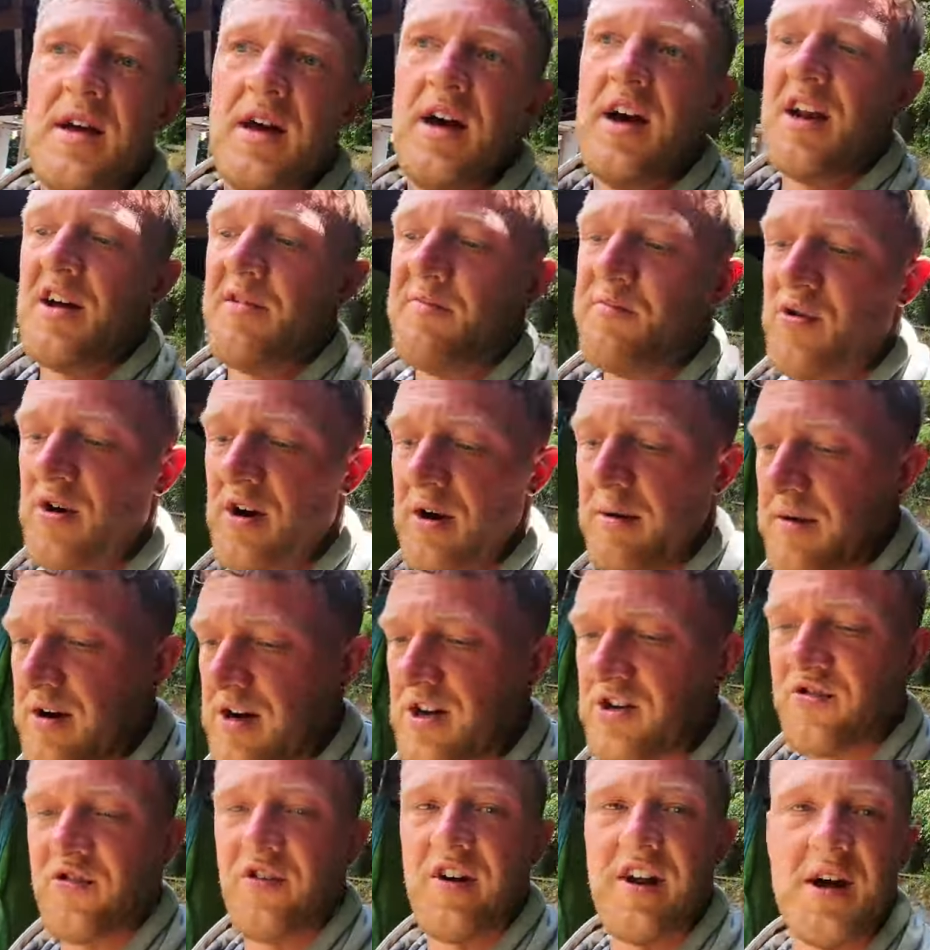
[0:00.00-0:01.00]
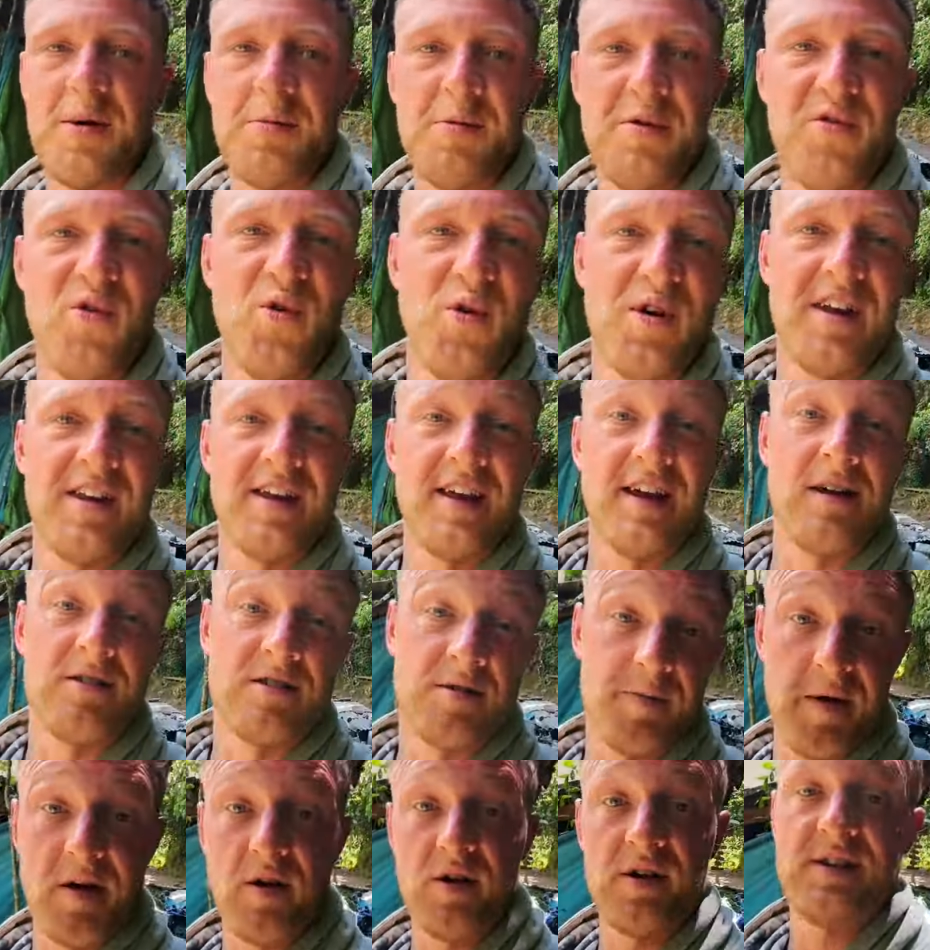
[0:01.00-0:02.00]
and I'm pretty much fed up with walking down,
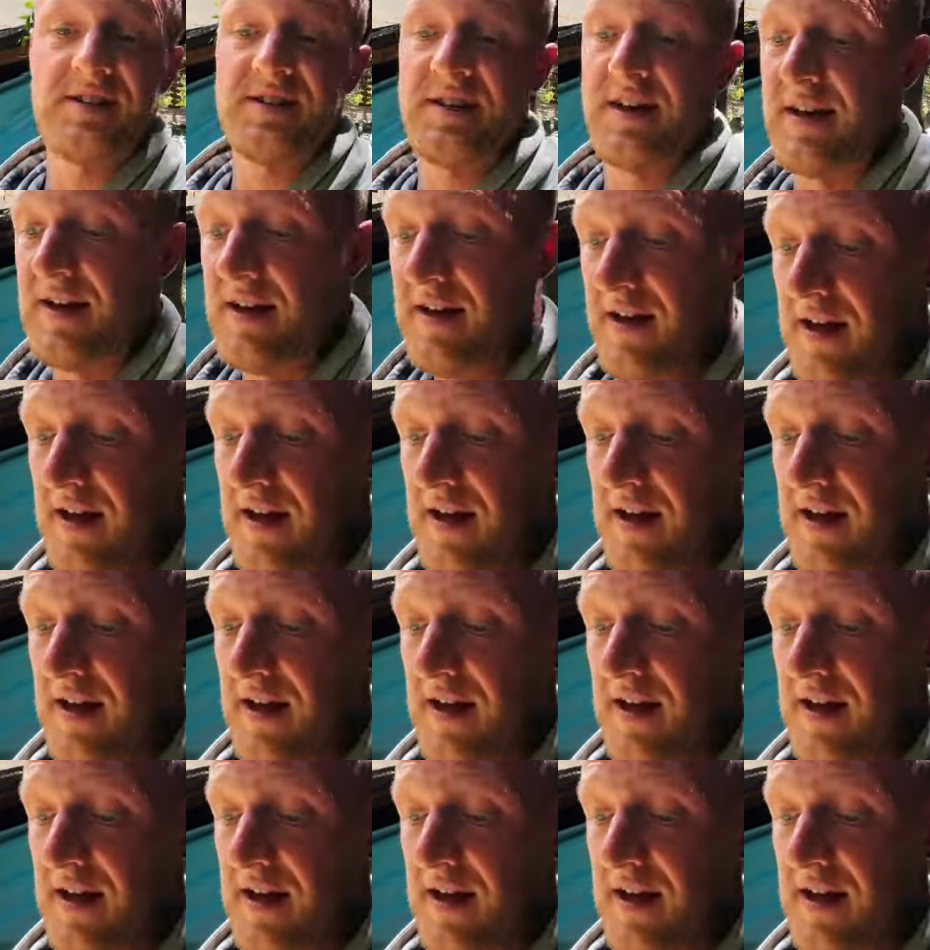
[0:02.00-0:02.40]
to be honest.